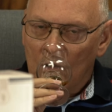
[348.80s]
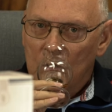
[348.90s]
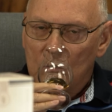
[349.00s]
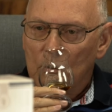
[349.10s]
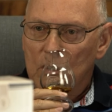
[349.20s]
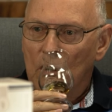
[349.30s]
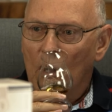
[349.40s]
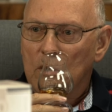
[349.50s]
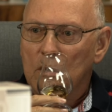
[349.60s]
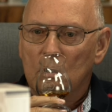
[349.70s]
so it's
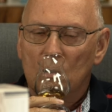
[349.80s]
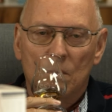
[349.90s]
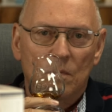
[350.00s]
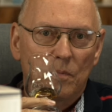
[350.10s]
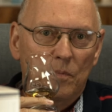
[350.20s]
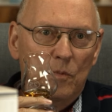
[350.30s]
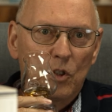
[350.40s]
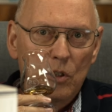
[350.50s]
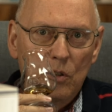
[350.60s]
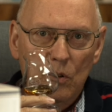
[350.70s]
not
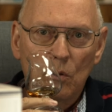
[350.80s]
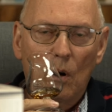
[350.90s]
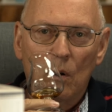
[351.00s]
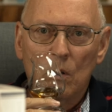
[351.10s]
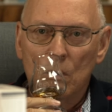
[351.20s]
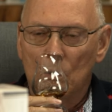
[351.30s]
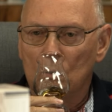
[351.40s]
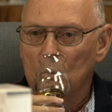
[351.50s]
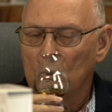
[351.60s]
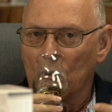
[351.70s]
too old. You,
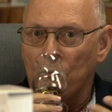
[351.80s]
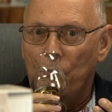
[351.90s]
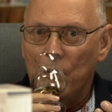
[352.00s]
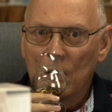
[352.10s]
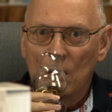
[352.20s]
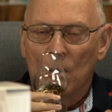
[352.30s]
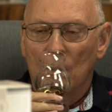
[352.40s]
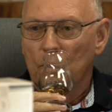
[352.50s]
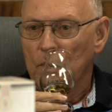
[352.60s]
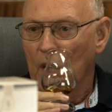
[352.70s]
you can feel
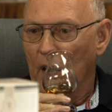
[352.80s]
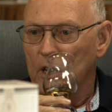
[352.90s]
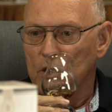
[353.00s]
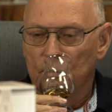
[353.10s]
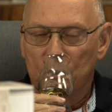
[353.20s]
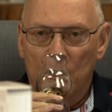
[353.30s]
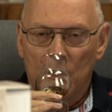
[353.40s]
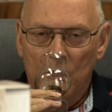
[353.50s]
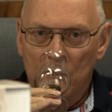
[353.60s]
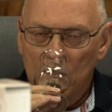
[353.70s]
the age of 10
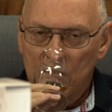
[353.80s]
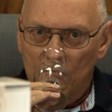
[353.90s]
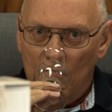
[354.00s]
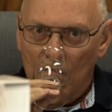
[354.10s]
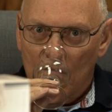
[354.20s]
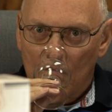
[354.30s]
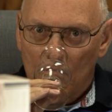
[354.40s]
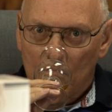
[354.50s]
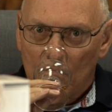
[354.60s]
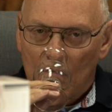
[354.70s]
years,
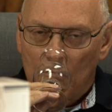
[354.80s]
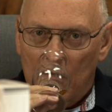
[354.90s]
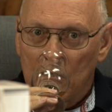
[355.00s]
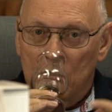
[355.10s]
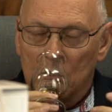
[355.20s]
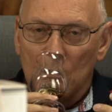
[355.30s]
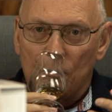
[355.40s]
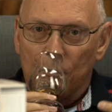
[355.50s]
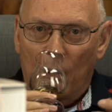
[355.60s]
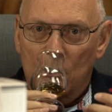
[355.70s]
but it's still
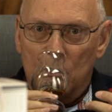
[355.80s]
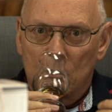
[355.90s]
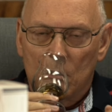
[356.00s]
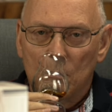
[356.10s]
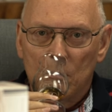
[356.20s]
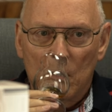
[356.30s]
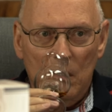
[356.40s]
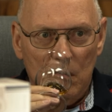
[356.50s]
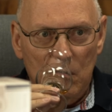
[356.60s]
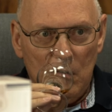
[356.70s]
fresh, To
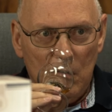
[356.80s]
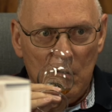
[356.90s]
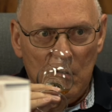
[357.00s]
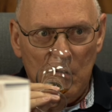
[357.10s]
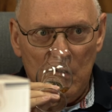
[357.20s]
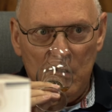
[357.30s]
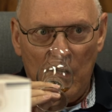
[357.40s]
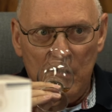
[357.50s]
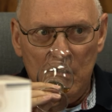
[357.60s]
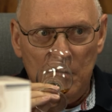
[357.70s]
uh,
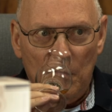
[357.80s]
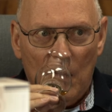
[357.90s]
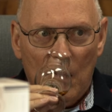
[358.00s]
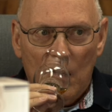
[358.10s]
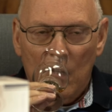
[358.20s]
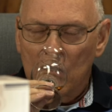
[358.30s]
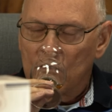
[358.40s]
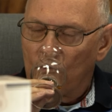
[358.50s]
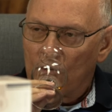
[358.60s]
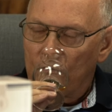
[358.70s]
intense. It's
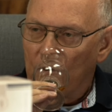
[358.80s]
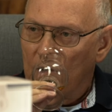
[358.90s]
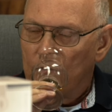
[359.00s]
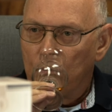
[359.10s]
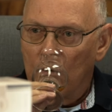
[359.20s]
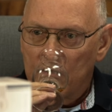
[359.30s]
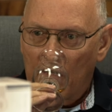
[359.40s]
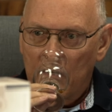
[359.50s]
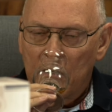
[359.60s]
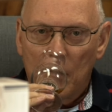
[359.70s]
45.8
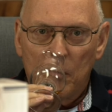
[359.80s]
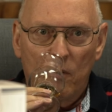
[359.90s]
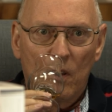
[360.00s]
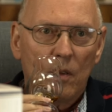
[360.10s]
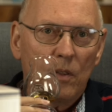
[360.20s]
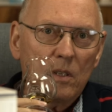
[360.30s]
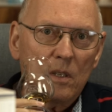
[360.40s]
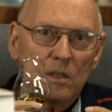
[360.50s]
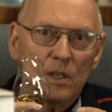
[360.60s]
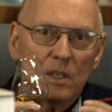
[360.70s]
ABV. This
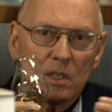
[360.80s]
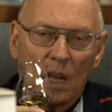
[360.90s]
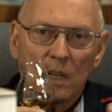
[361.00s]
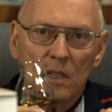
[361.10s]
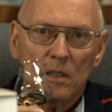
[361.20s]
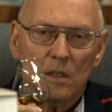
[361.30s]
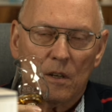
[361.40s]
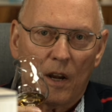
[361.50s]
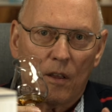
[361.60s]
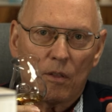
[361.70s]
is the standard
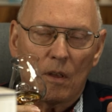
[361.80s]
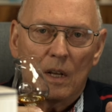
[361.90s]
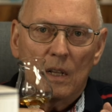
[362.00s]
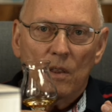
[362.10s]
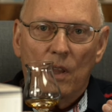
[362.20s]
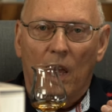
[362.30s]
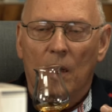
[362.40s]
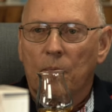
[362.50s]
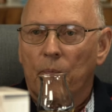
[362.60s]
strength they